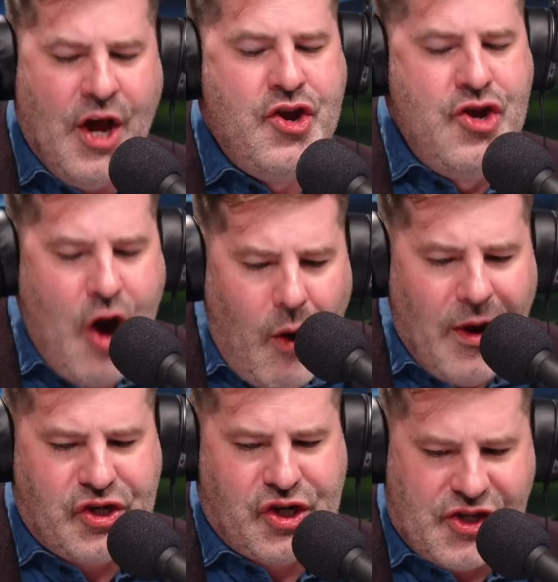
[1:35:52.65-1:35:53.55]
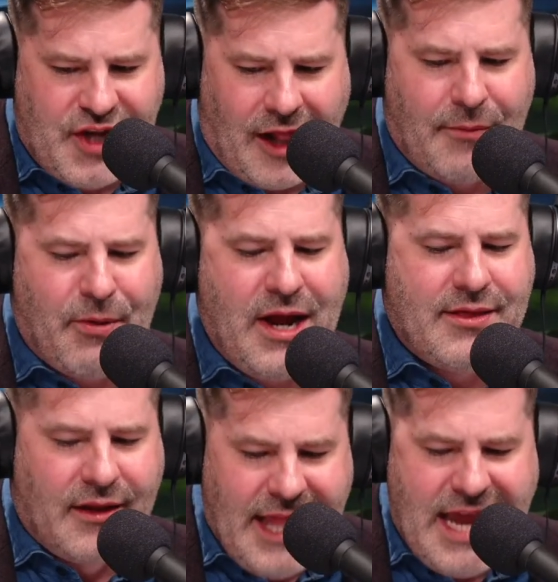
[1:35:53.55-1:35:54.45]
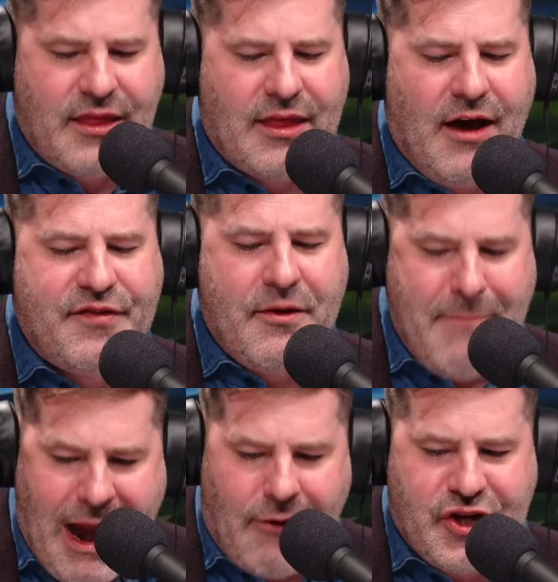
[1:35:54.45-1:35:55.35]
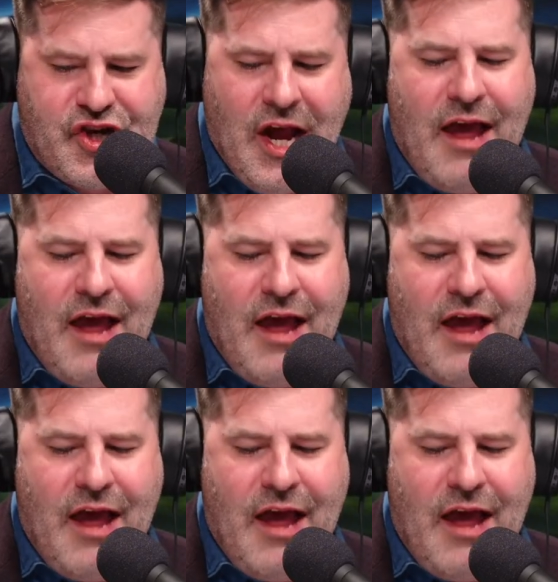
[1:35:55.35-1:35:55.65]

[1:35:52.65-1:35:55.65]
No one should celebrate the length of the marriage